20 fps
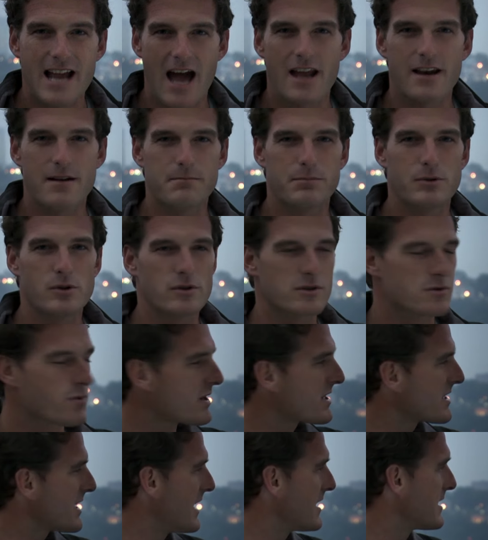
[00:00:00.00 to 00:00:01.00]
cannonballs
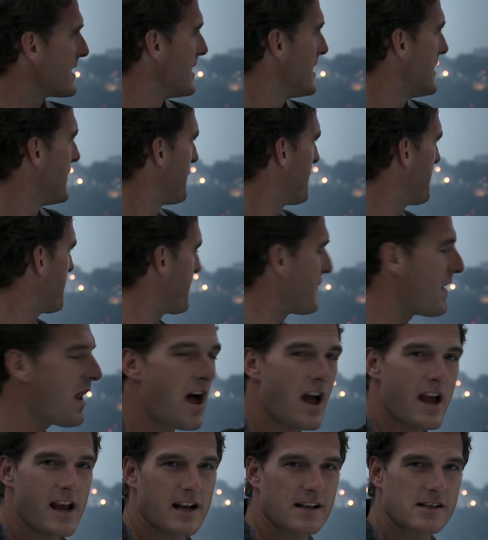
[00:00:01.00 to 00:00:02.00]
were sent
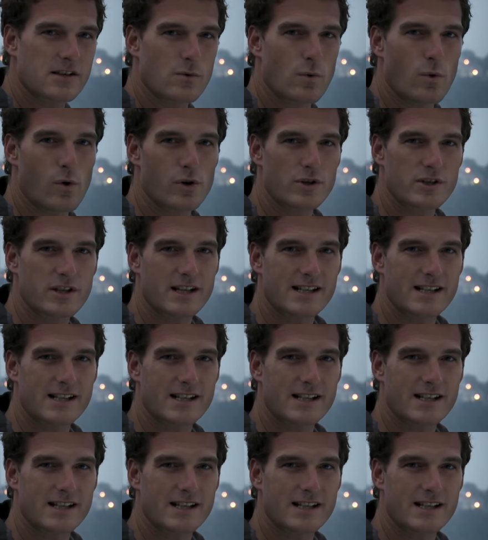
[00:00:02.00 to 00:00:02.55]
flying towards